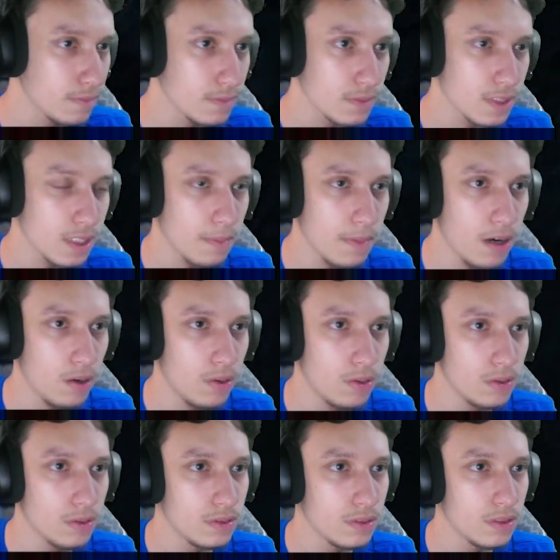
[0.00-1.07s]
Come on.
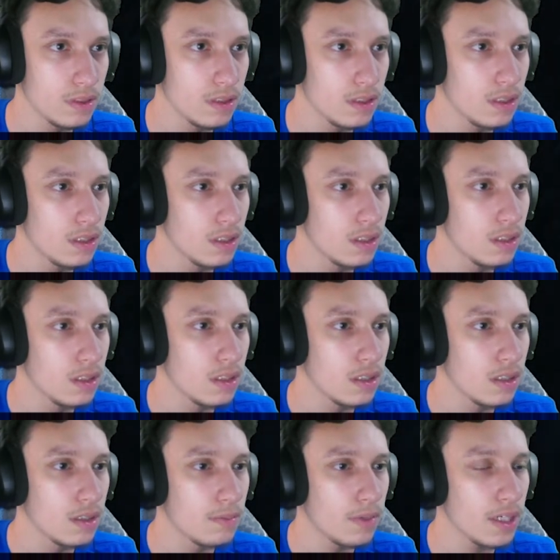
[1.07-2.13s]

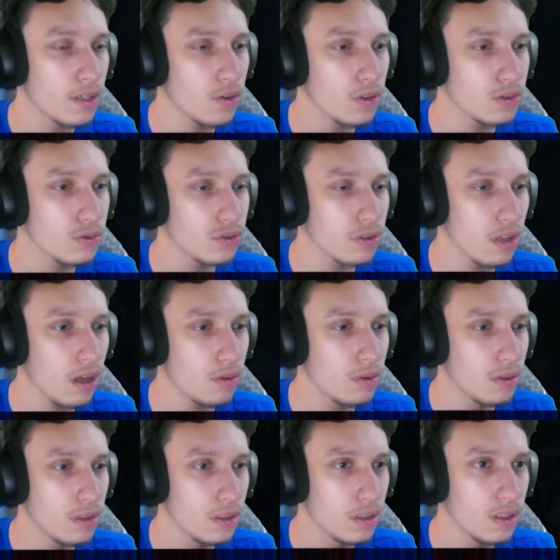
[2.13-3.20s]
Bro, you're going too slow.
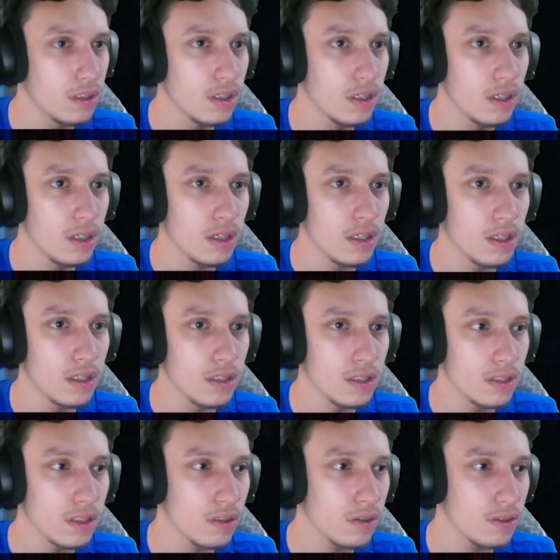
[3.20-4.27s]

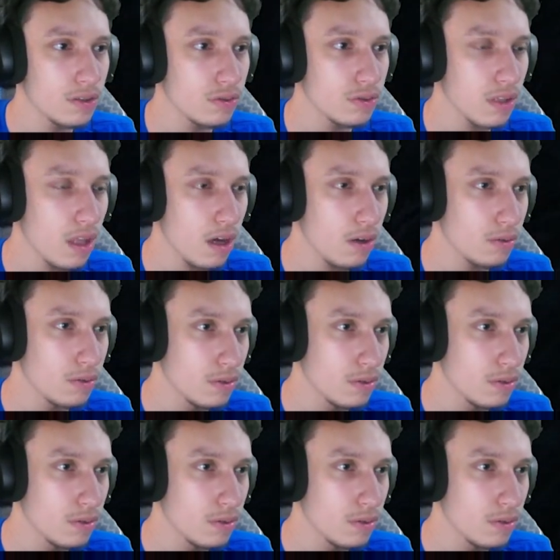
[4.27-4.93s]
You're going too slow.